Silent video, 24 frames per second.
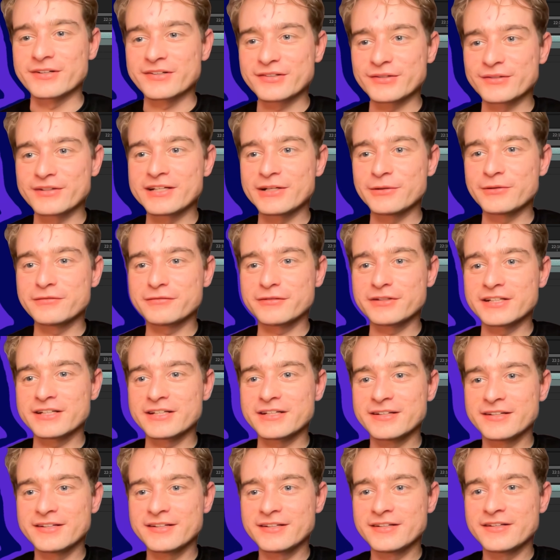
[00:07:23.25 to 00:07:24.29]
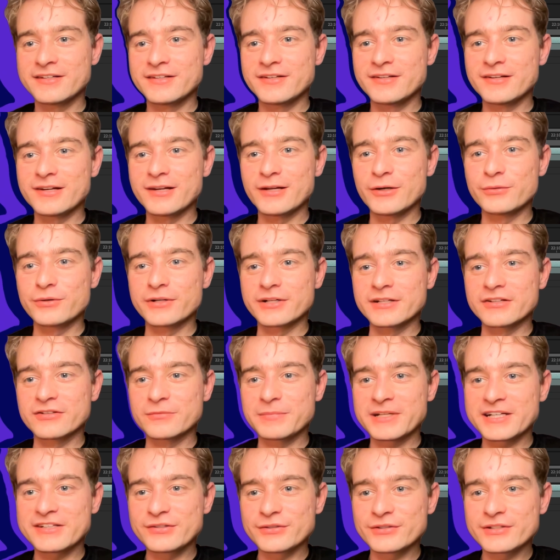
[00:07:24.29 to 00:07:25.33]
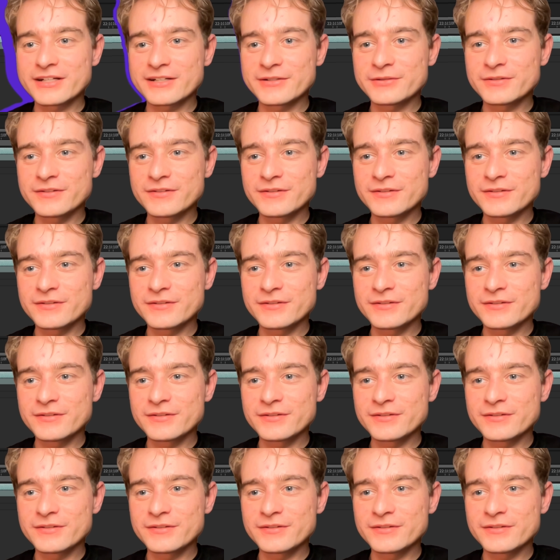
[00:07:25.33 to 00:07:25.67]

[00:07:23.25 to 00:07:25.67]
So now if I lower this pixel count